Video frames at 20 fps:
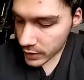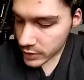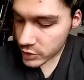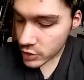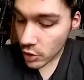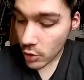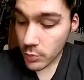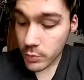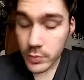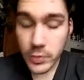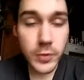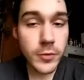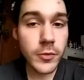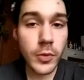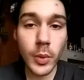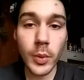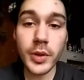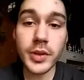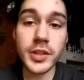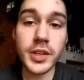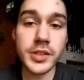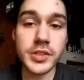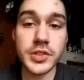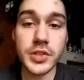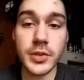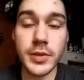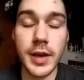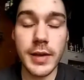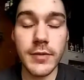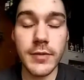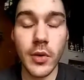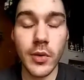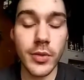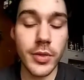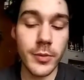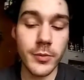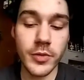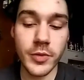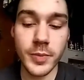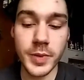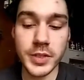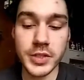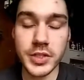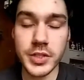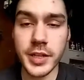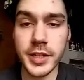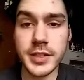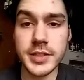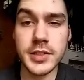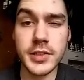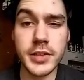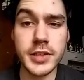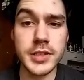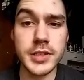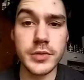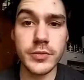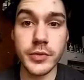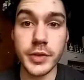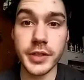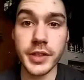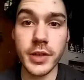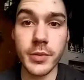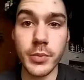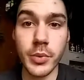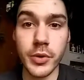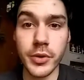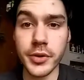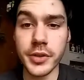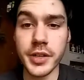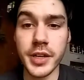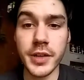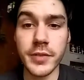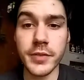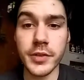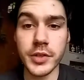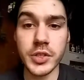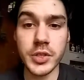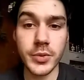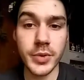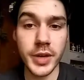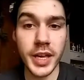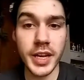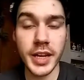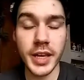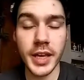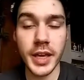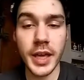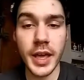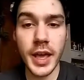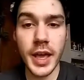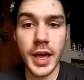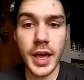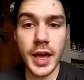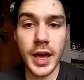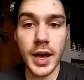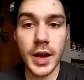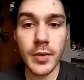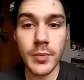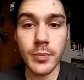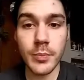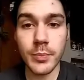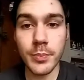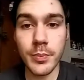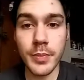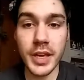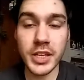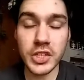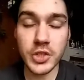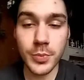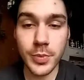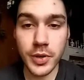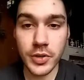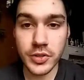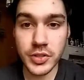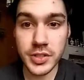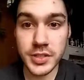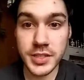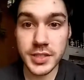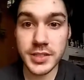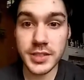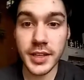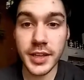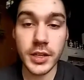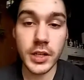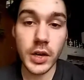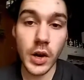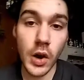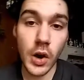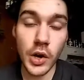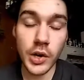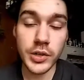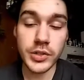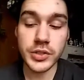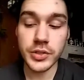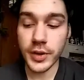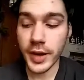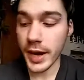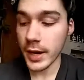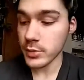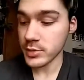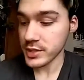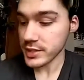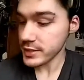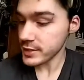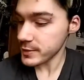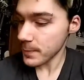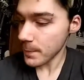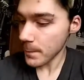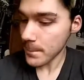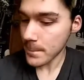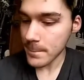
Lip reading: Don't move forward until you have all the information you need. So this is really important if you're doing any major purchases like cars or houses.